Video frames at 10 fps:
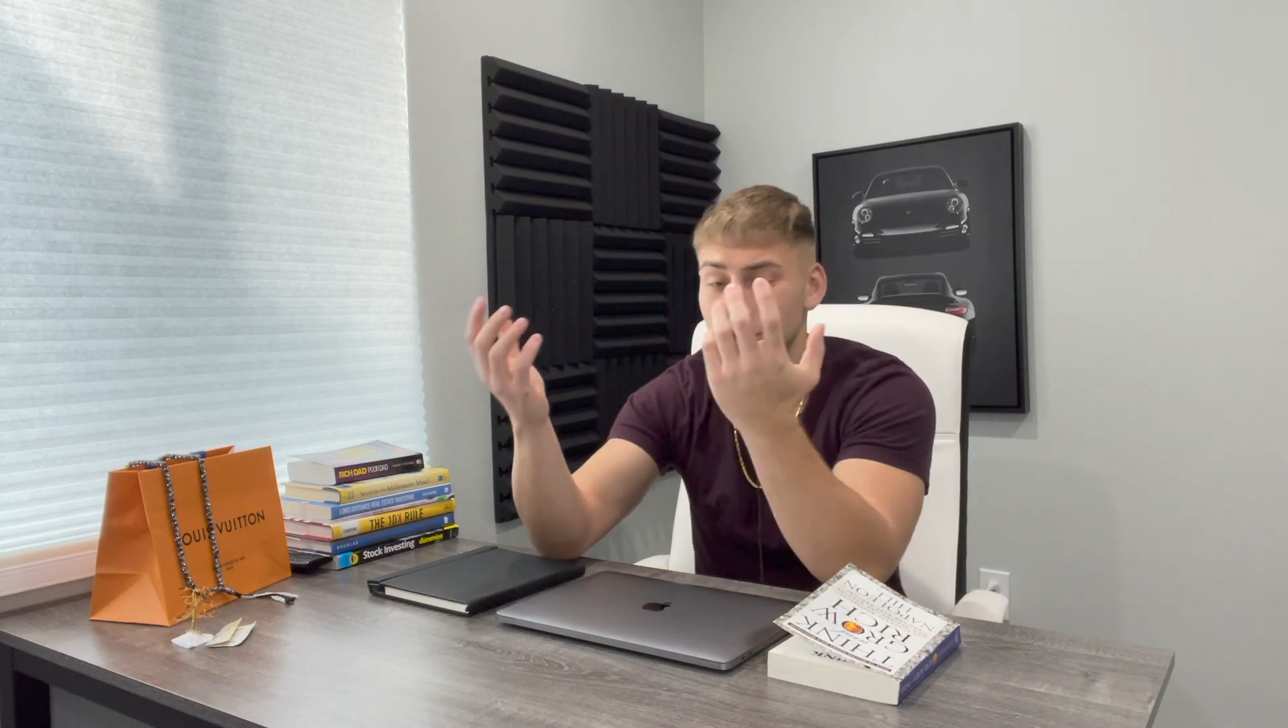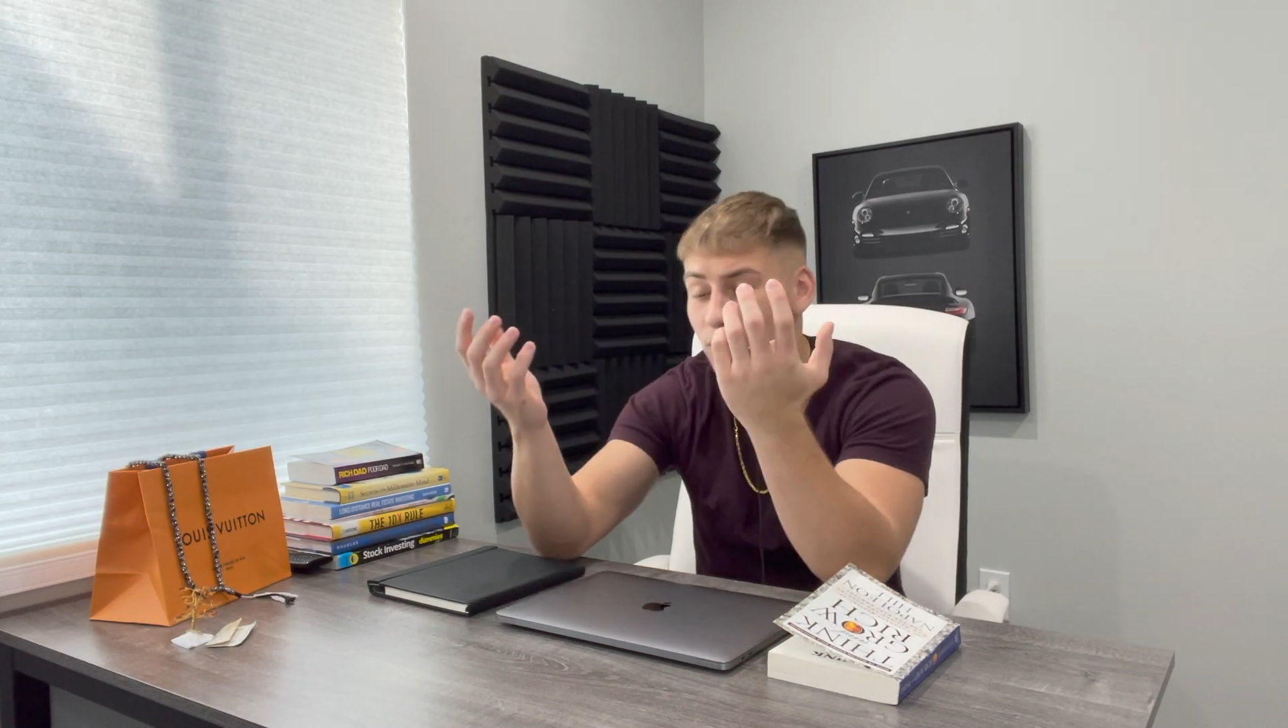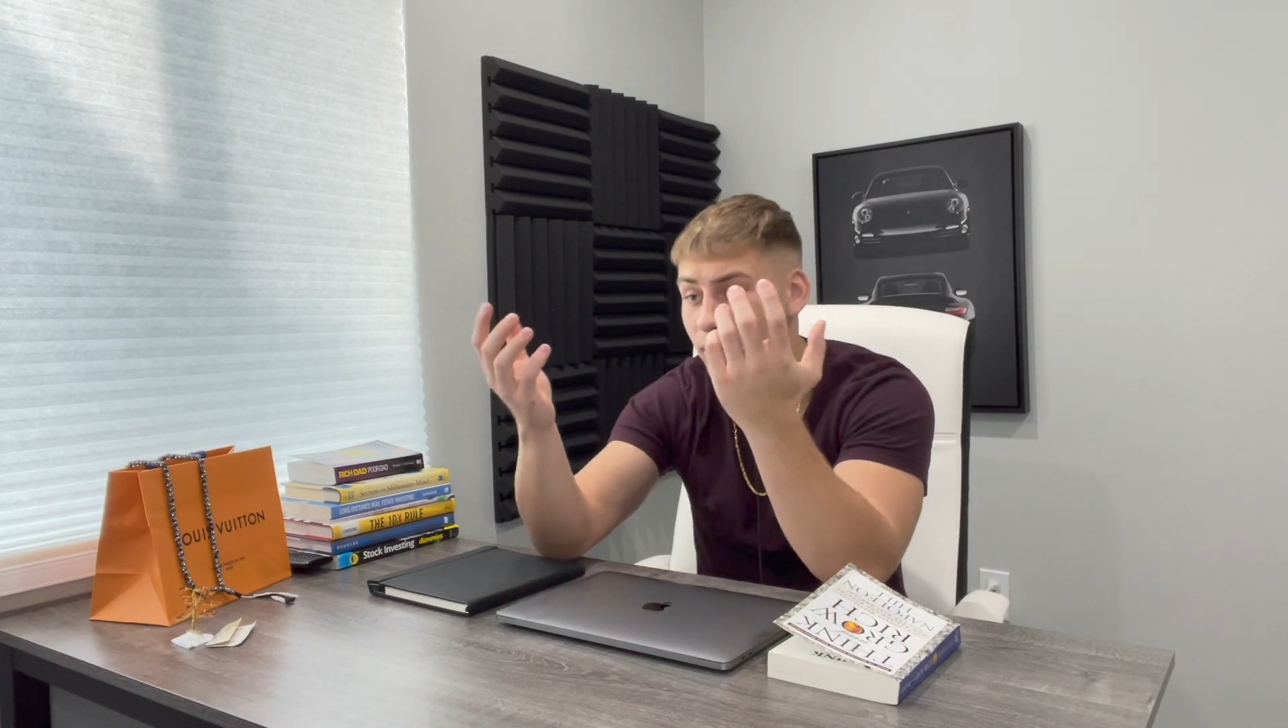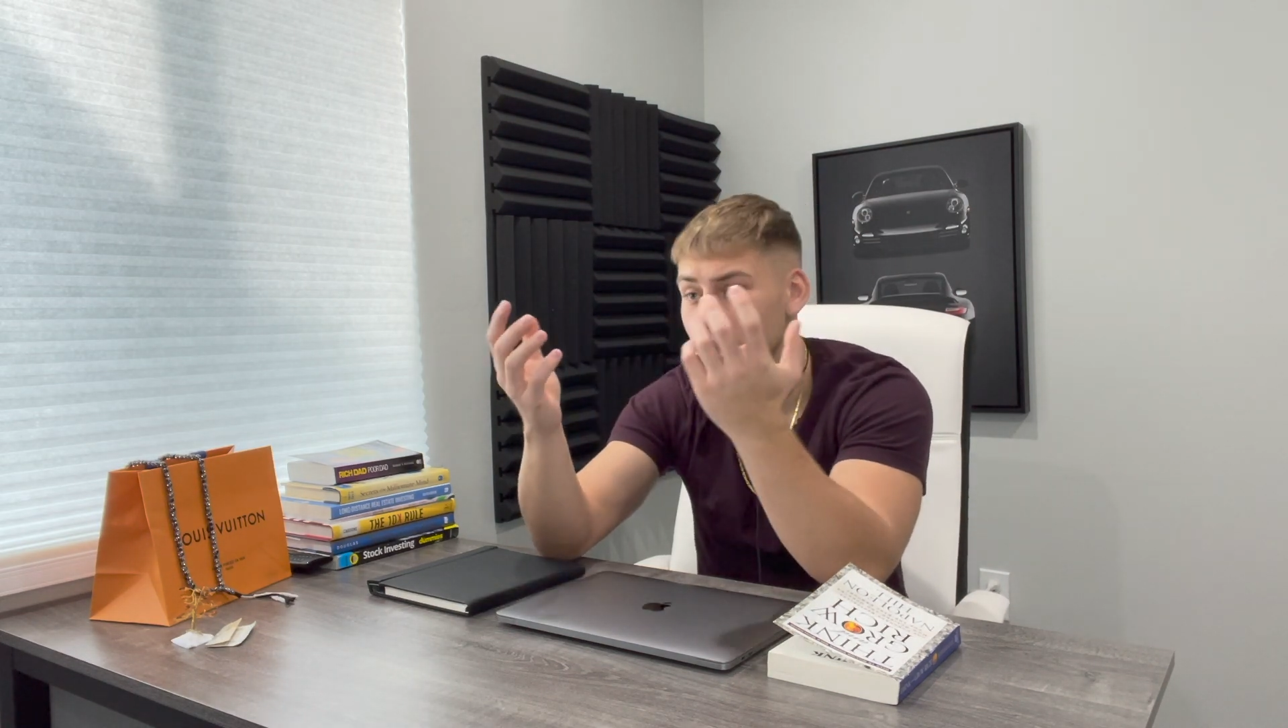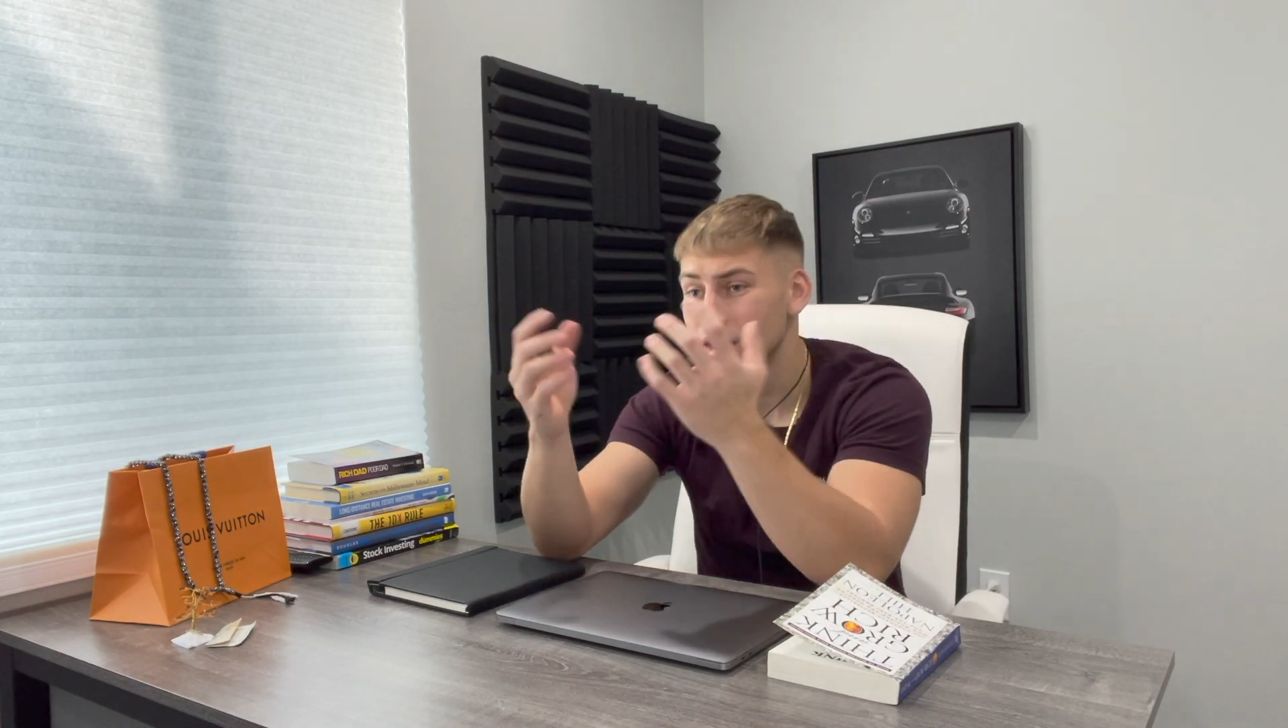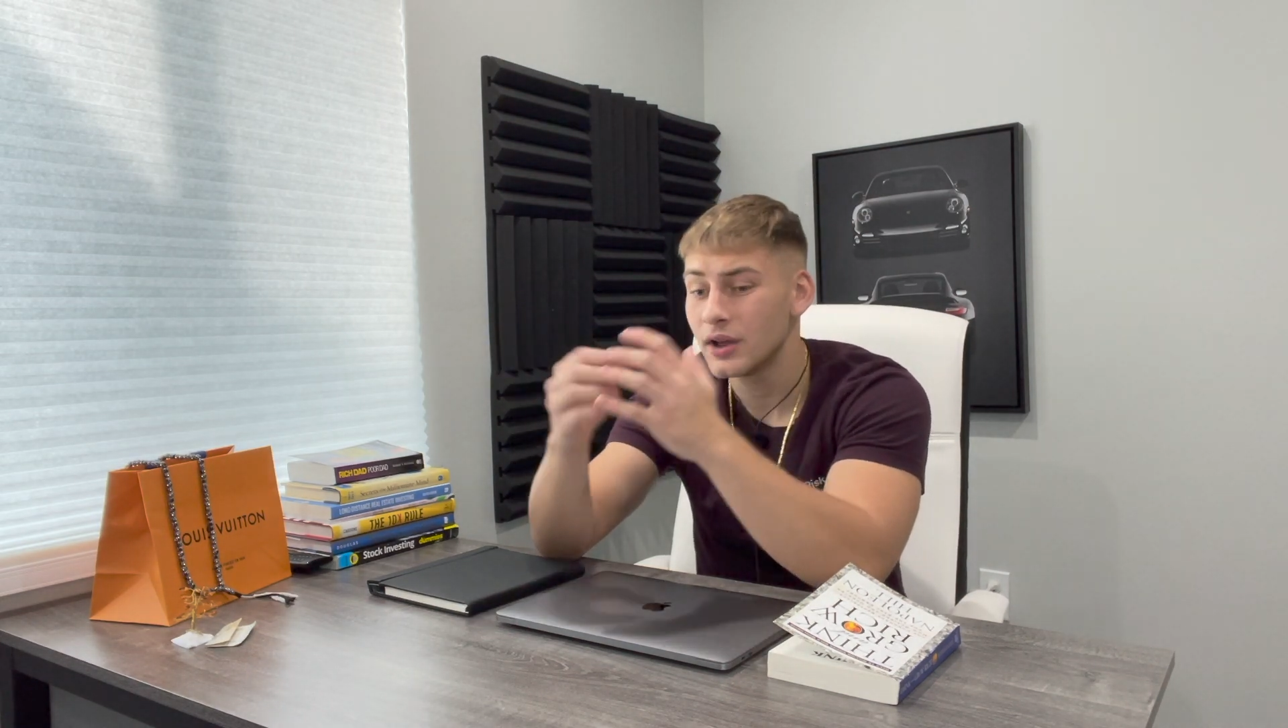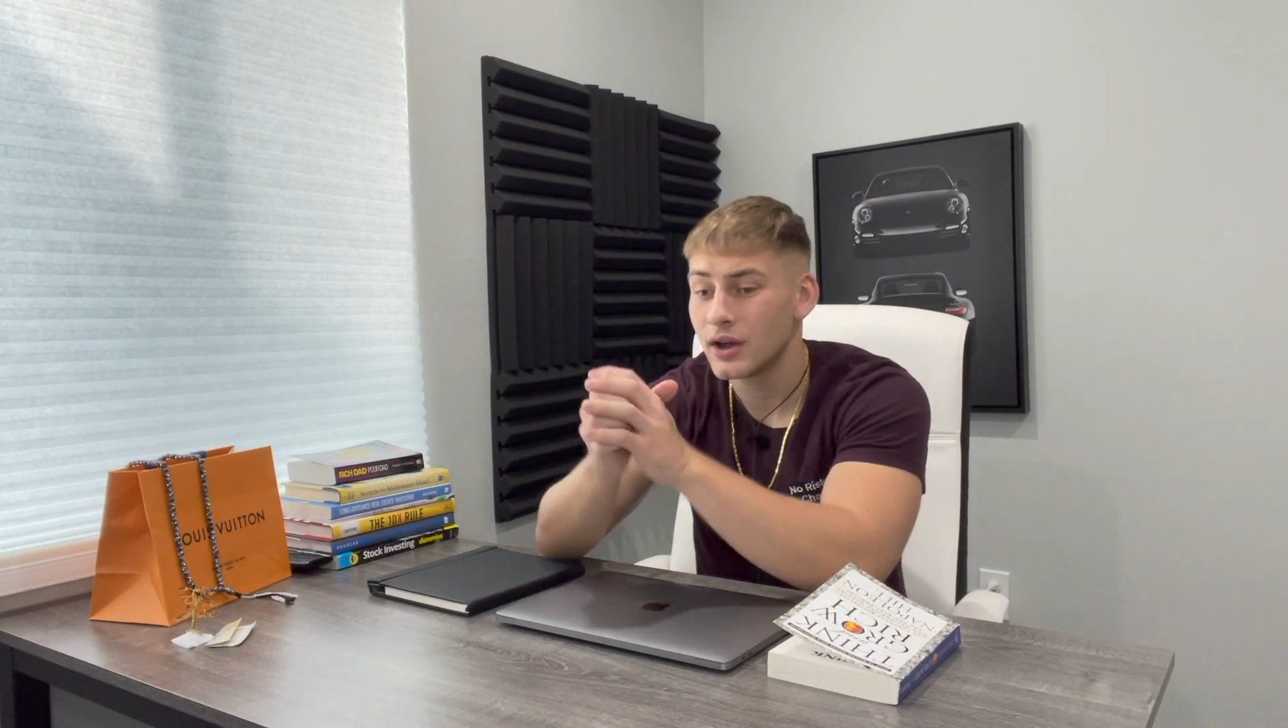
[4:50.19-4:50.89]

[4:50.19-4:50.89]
be doing.